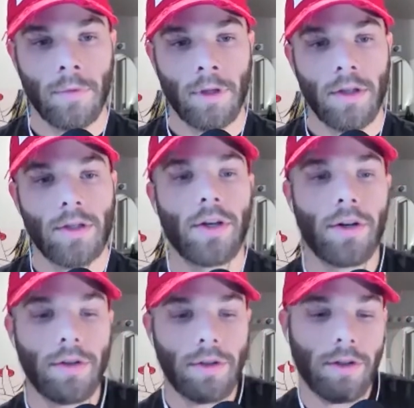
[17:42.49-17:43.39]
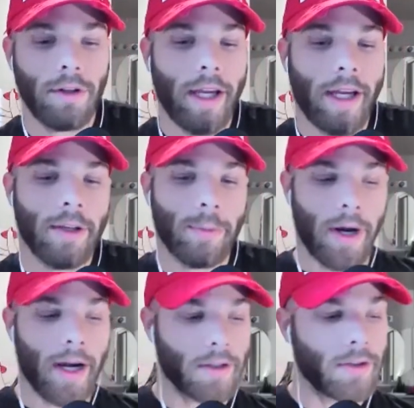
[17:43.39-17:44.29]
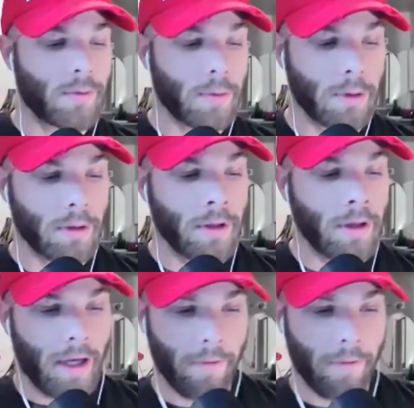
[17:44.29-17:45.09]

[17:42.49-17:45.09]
So like as practice for if